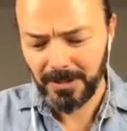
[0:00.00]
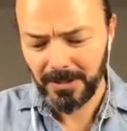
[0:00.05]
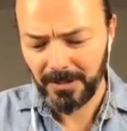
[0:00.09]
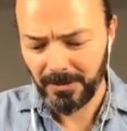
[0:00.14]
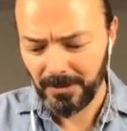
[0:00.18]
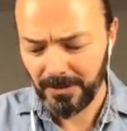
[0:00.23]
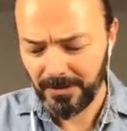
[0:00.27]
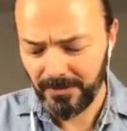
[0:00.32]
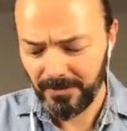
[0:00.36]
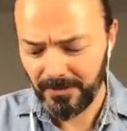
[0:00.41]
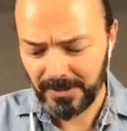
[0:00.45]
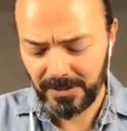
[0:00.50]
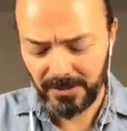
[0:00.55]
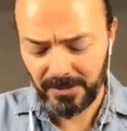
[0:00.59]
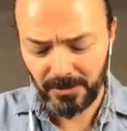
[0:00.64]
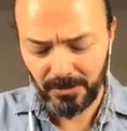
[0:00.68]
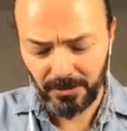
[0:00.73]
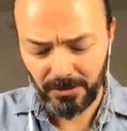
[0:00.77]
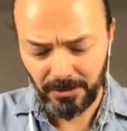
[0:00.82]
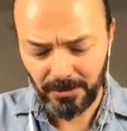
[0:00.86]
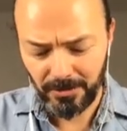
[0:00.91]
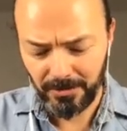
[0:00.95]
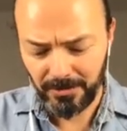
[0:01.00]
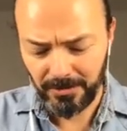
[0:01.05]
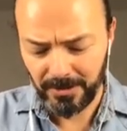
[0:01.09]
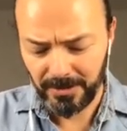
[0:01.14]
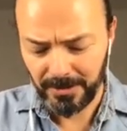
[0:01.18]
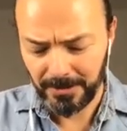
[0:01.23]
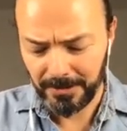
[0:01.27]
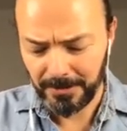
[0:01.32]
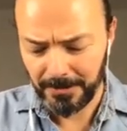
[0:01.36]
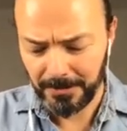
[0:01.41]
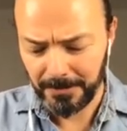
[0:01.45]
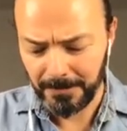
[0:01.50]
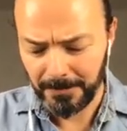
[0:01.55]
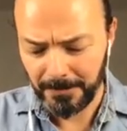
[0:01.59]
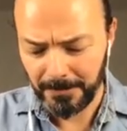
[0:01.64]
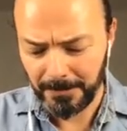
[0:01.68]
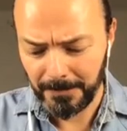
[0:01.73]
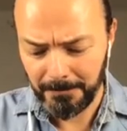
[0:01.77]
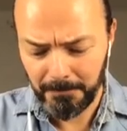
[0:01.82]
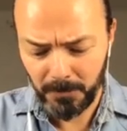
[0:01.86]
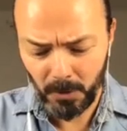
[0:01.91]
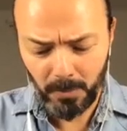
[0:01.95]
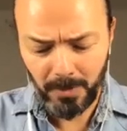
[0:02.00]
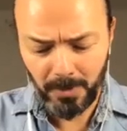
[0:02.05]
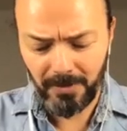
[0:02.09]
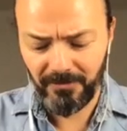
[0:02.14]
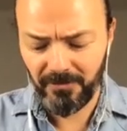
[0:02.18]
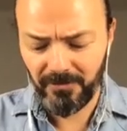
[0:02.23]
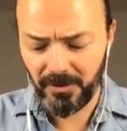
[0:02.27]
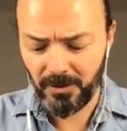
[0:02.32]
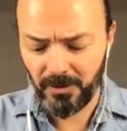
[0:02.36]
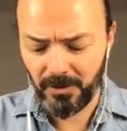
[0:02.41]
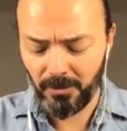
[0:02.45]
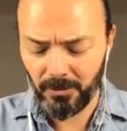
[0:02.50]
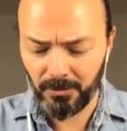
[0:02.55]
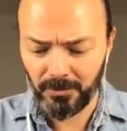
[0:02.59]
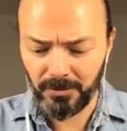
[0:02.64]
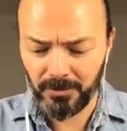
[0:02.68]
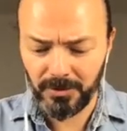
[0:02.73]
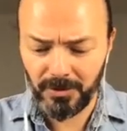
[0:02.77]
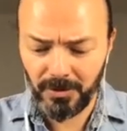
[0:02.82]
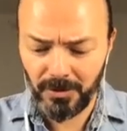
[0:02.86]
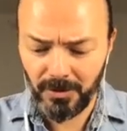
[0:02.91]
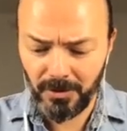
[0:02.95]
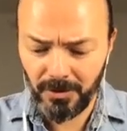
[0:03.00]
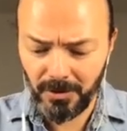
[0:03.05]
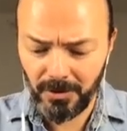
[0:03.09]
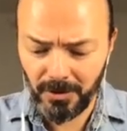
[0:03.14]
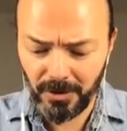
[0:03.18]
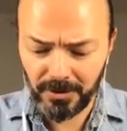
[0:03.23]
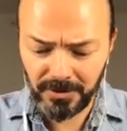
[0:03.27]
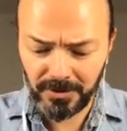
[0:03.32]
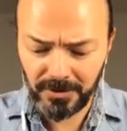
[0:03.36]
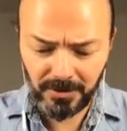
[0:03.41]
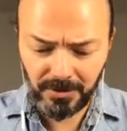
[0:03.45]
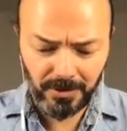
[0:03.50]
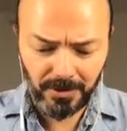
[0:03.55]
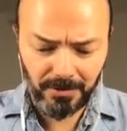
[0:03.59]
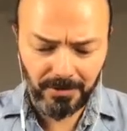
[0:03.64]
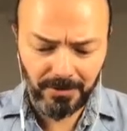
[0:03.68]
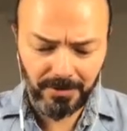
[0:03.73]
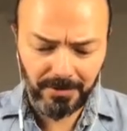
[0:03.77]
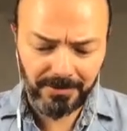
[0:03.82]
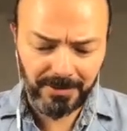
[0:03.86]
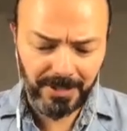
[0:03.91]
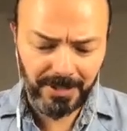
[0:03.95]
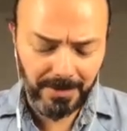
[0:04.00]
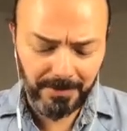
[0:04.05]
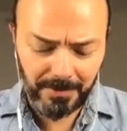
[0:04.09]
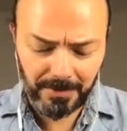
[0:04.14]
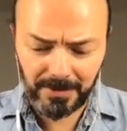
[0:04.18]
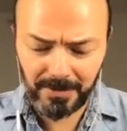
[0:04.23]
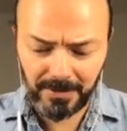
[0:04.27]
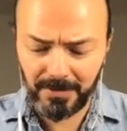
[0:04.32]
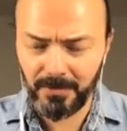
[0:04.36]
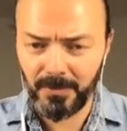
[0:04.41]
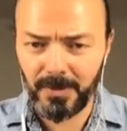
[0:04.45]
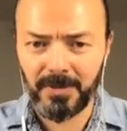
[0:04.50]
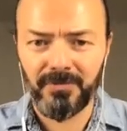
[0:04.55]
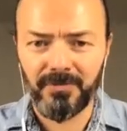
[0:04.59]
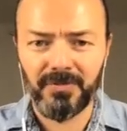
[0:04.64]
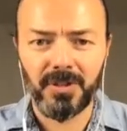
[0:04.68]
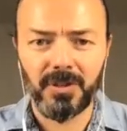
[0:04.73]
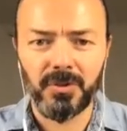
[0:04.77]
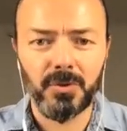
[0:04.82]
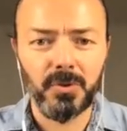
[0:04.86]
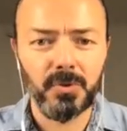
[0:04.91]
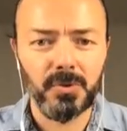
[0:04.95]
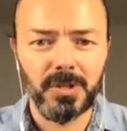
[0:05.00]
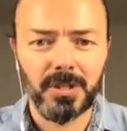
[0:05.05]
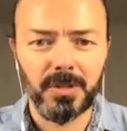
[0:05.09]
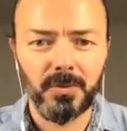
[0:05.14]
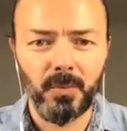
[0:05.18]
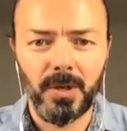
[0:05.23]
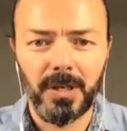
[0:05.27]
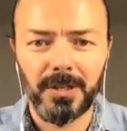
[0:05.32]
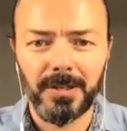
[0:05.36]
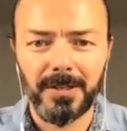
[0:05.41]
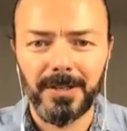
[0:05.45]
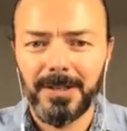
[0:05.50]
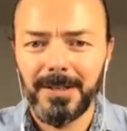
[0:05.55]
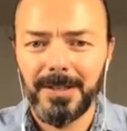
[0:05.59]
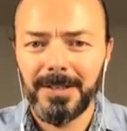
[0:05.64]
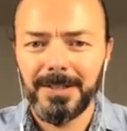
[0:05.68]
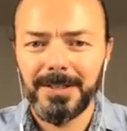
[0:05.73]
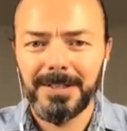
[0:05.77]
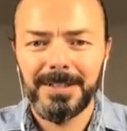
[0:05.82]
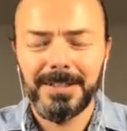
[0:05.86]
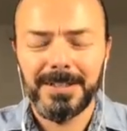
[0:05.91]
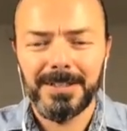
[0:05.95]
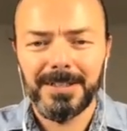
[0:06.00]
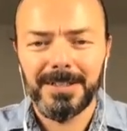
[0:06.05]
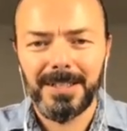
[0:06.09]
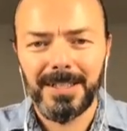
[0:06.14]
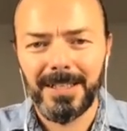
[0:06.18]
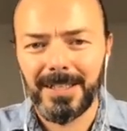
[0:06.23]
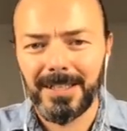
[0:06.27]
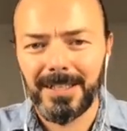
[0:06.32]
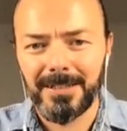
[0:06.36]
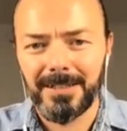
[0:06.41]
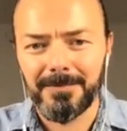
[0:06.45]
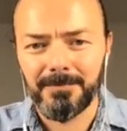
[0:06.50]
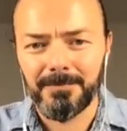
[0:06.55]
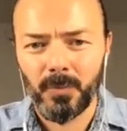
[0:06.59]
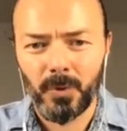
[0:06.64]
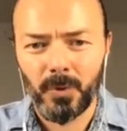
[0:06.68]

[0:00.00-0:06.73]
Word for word: or if it's your uh, mobile phone or your tablet if you're using one, um,